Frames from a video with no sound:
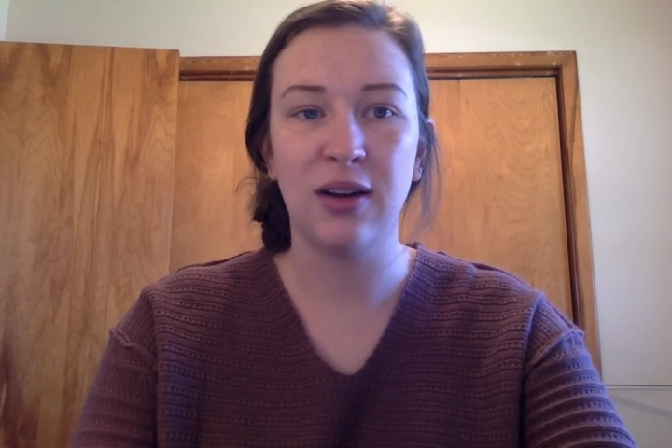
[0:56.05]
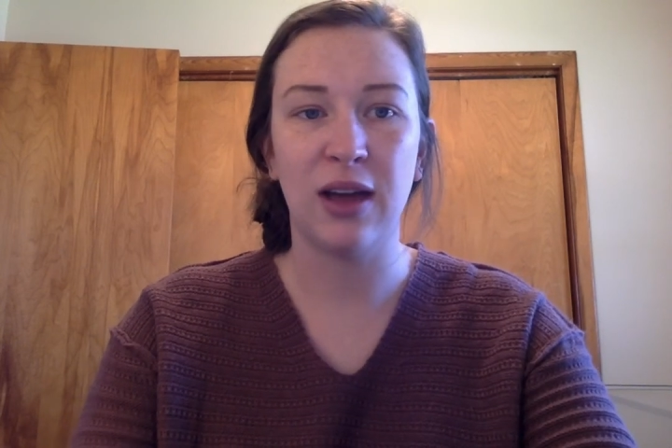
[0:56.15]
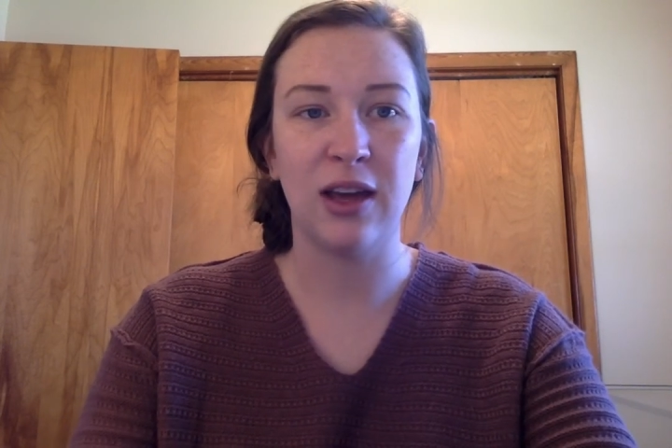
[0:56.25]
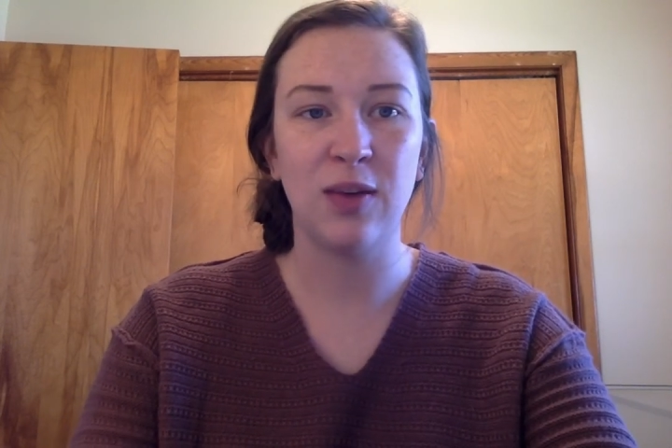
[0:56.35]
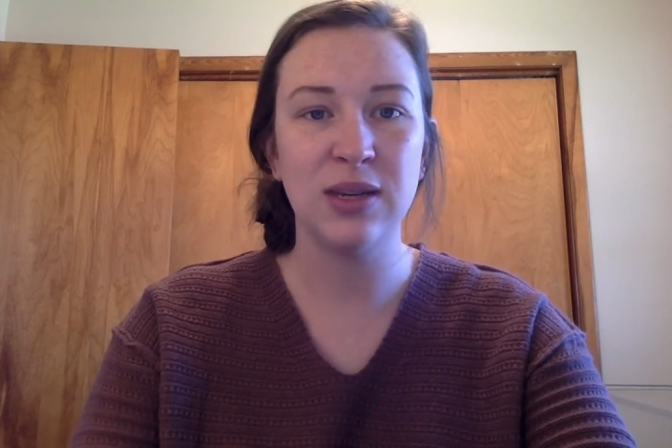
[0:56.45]

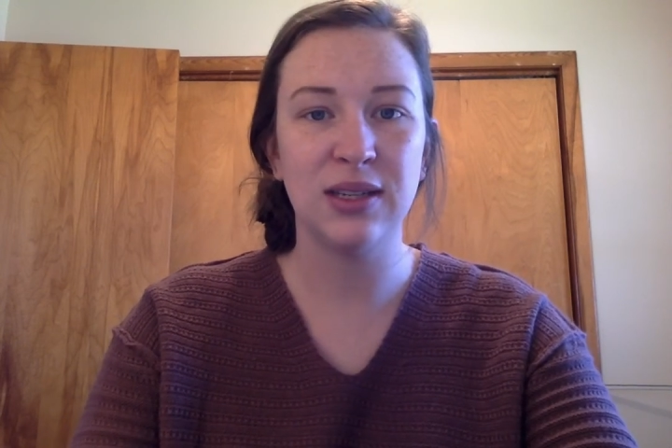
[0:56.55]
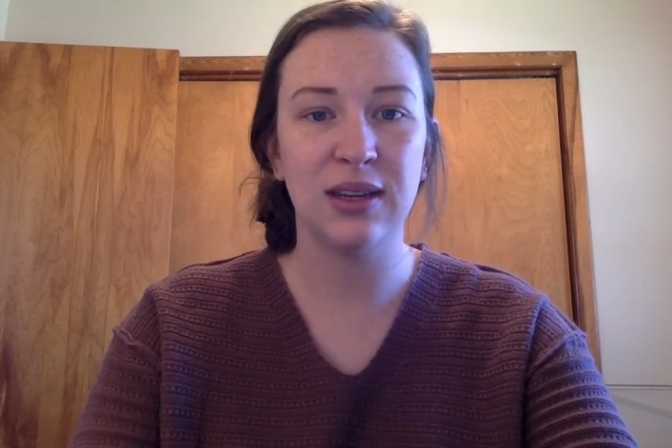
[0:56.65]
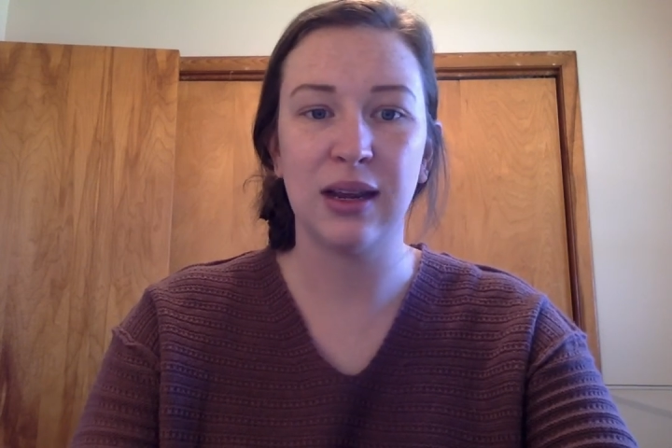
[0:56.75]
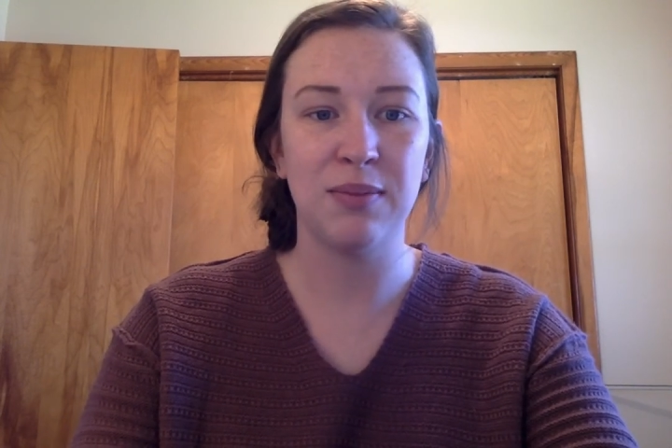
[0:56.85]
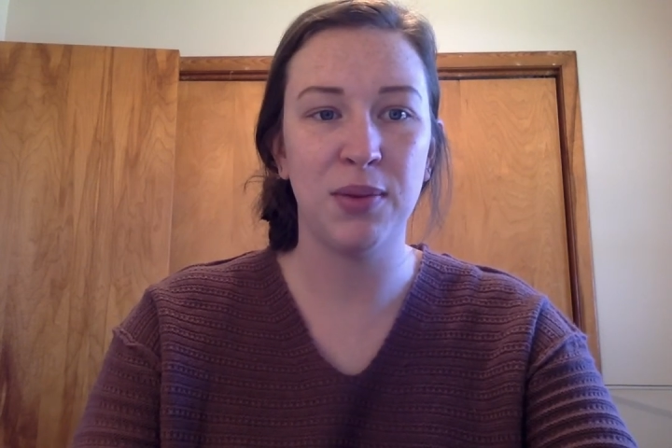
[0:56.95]
I always
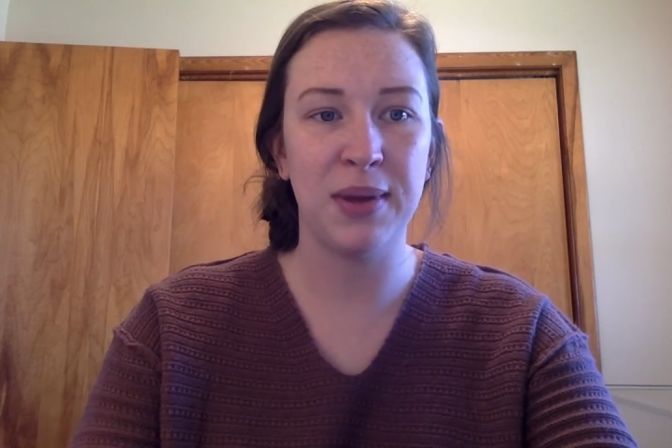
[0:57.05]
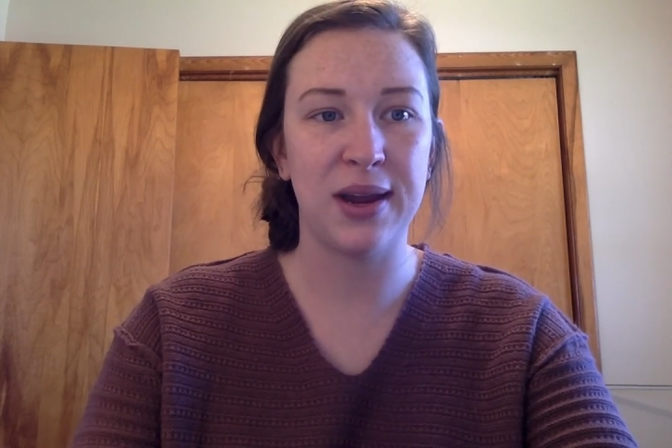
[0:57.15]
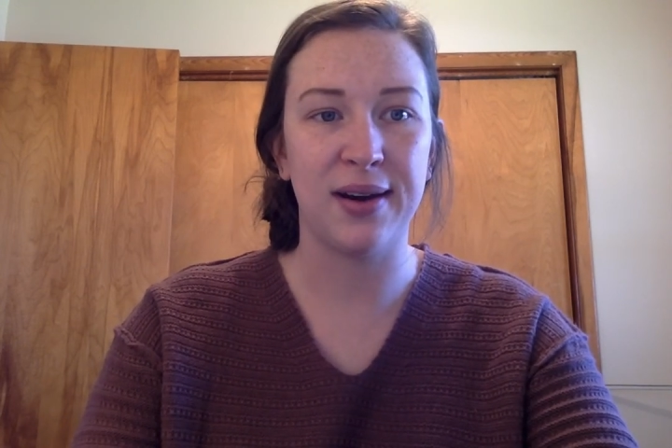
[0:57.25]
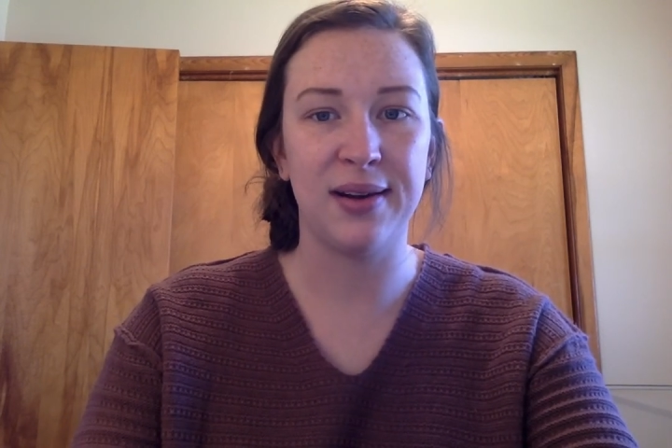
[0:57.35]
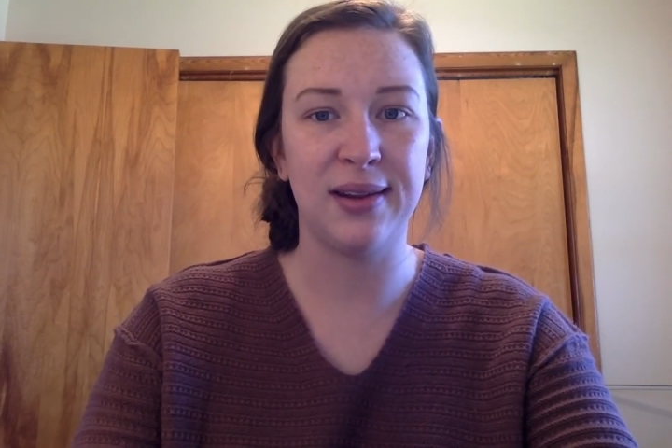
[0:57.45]
think I'm
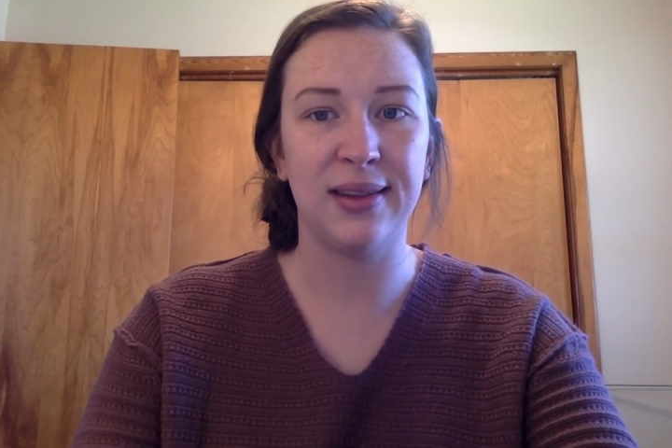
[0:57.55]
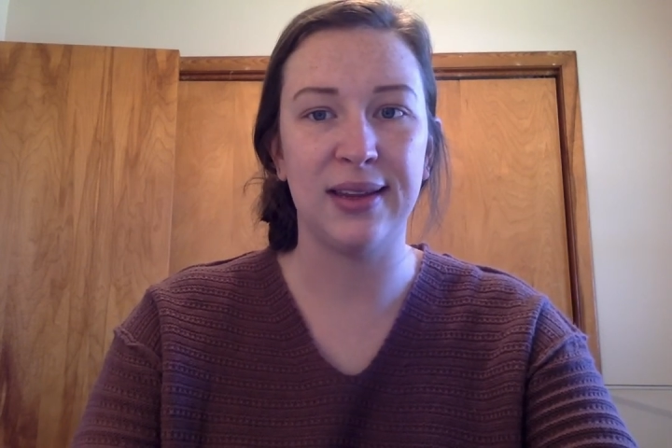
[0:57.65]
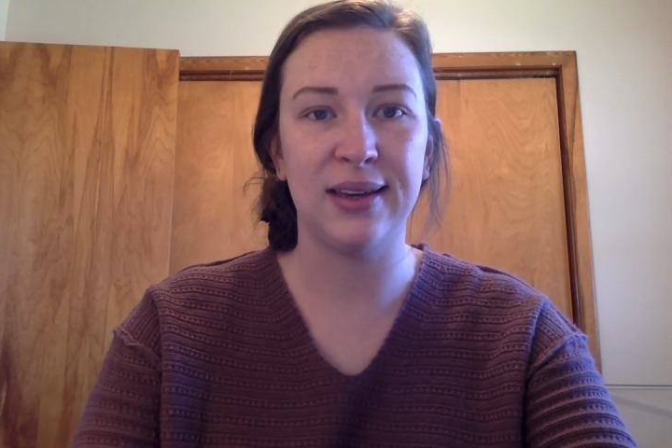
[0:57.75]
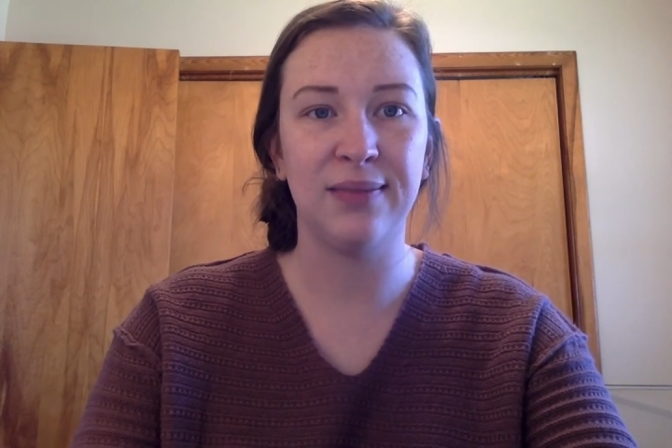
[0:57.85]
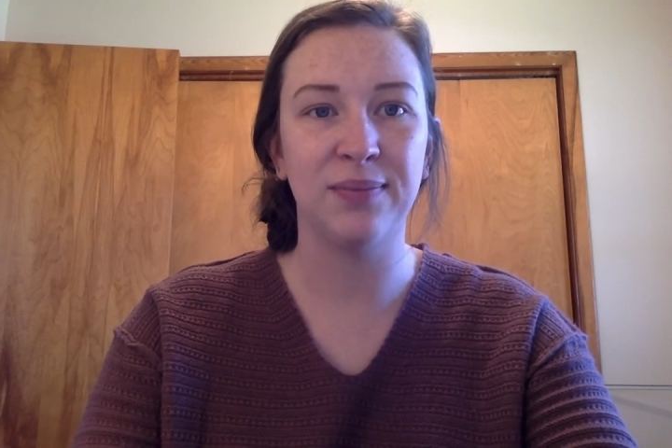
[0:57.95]
prepared and
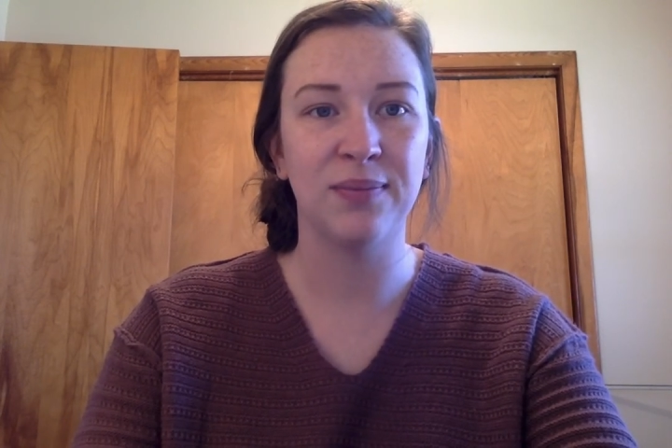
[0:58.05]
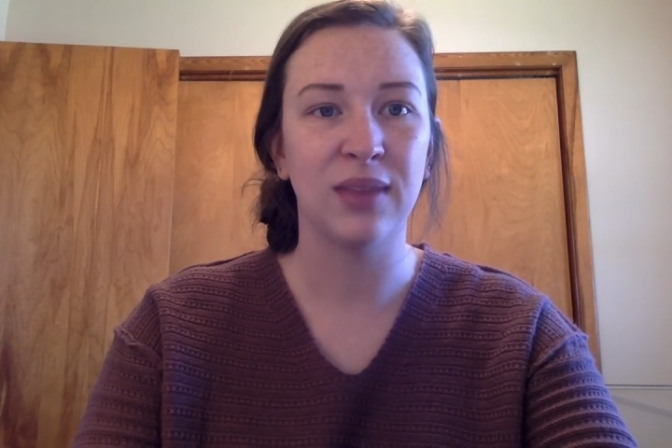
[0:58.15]
then